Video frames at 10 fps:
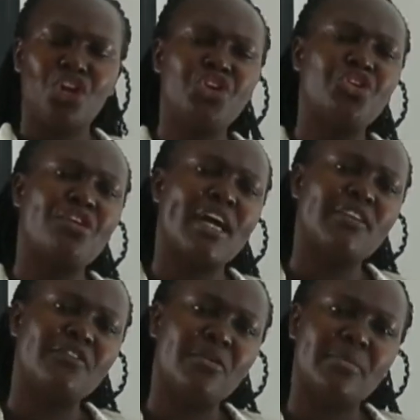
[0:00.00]
Do you
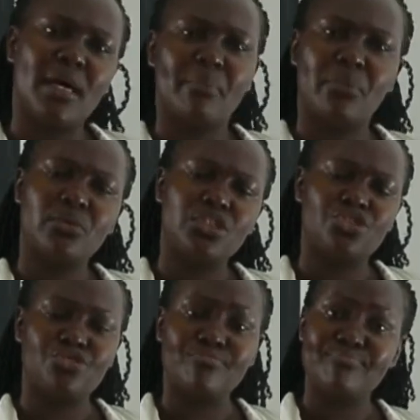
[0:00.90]
ride from the
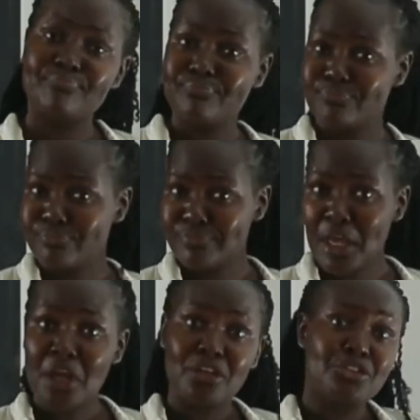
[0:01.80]
bush
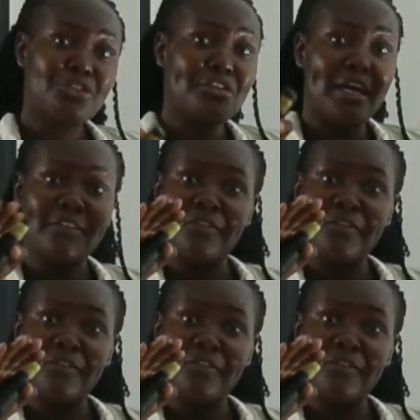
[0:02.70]
Do you ride